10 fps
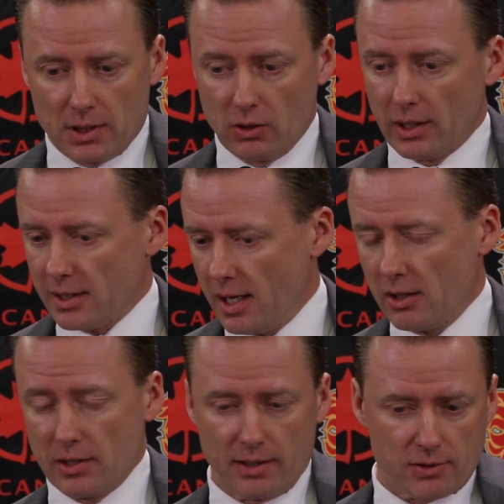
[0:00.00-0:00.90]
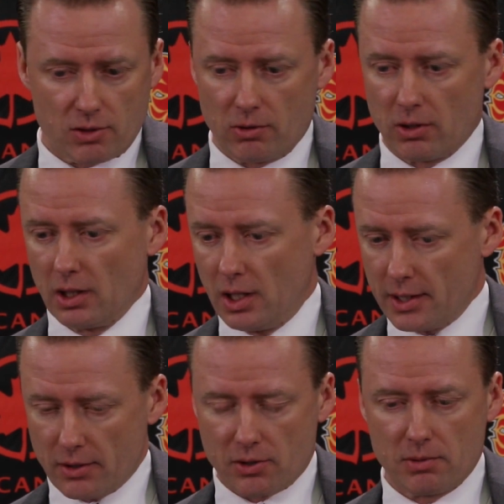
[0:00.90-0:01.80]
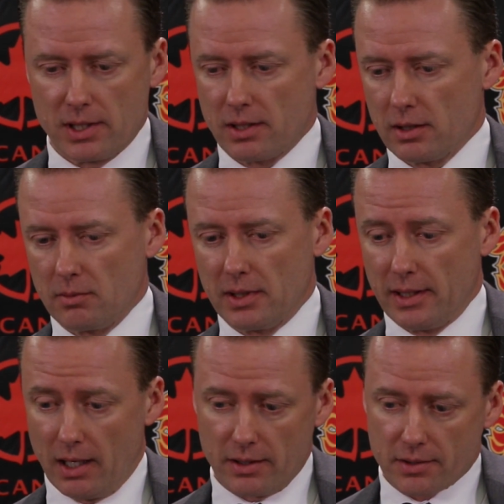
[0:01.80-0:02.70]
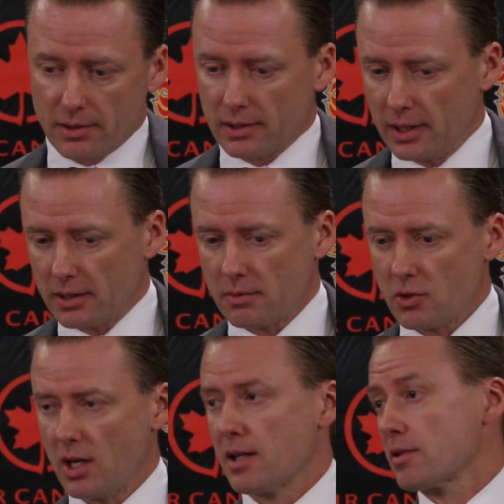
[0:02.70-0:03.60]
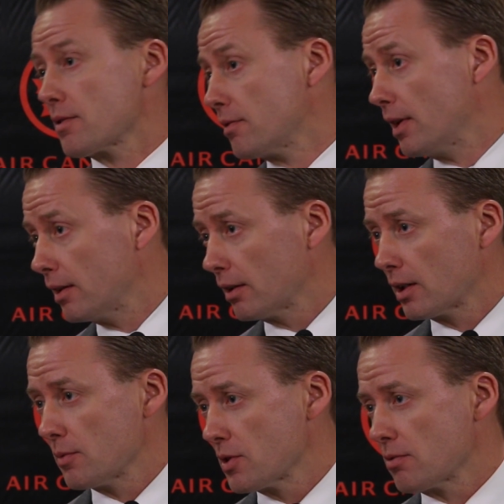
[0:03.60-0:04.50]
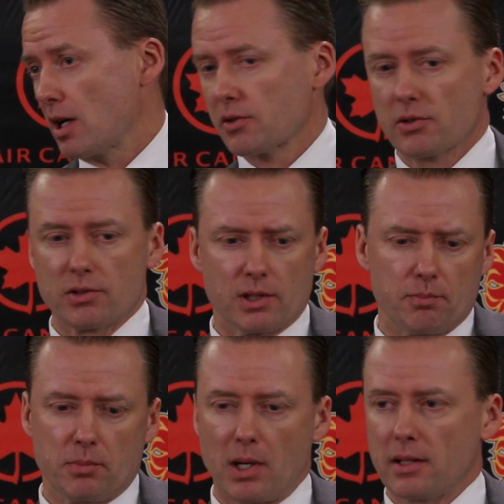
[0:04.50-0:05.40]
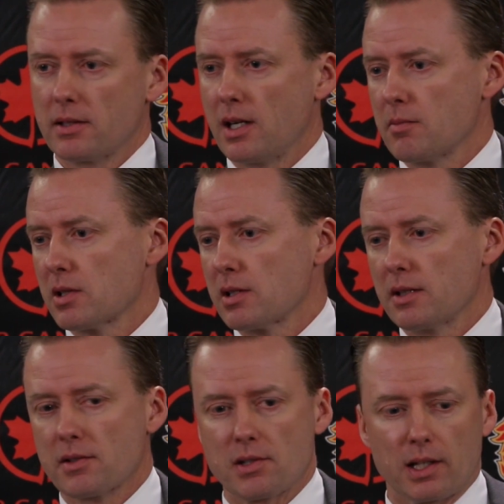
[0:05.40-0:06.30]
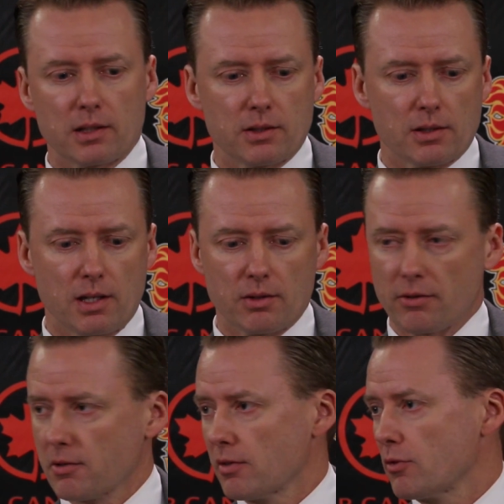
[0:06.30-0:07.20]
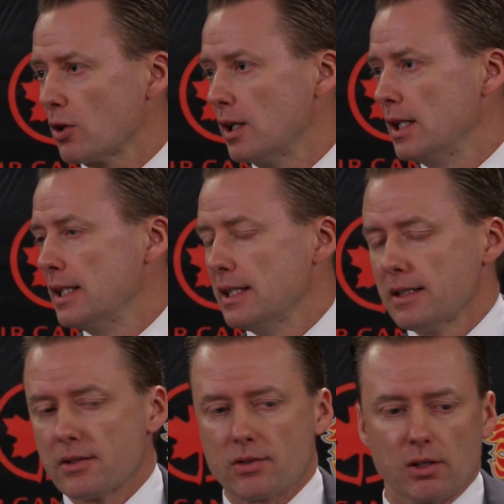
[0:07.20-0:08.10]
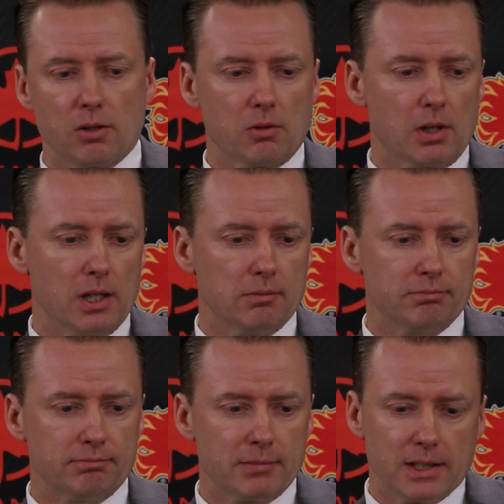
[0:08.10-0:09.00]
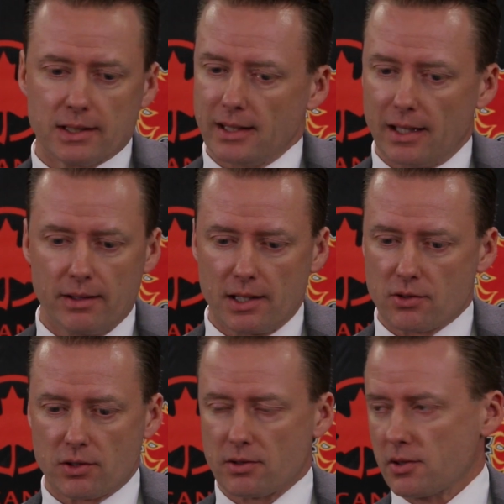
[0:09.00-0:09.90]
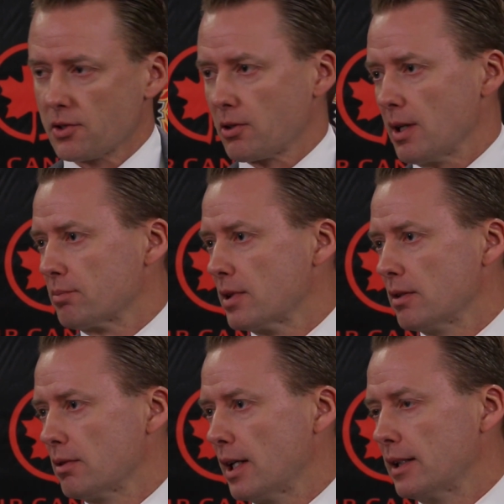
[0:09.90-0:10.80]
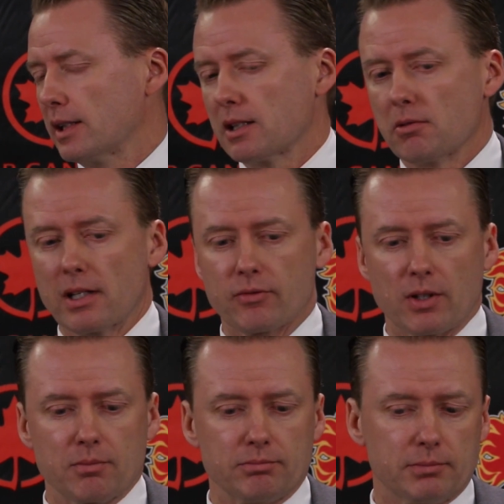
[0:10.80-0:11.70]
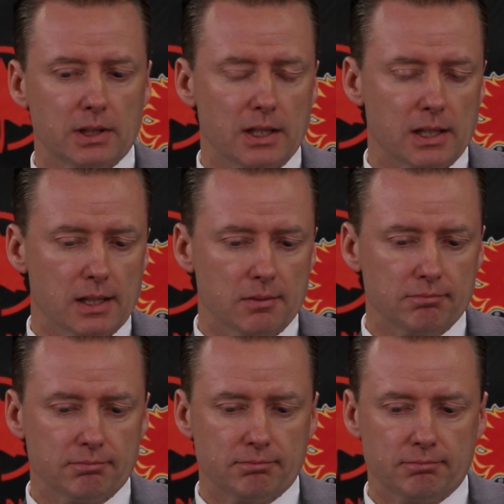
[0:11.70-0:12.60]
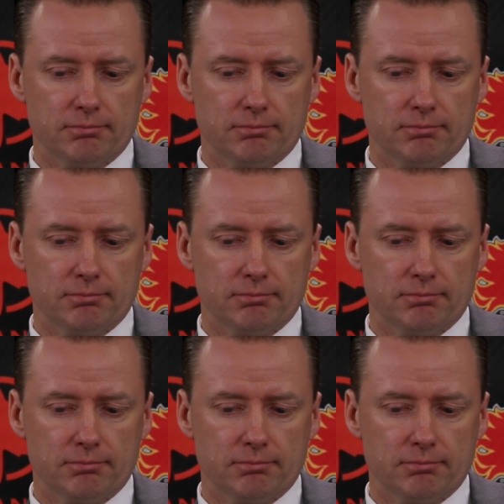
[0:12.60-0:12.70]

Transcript: you get down, you haven't scored a lot, you're squeezing a little bit. Now you start take some chances. Then here comes the rushes, and then by the time you're done the second, you're down three or four. So um, that that's just a script that we had to get away from. Um,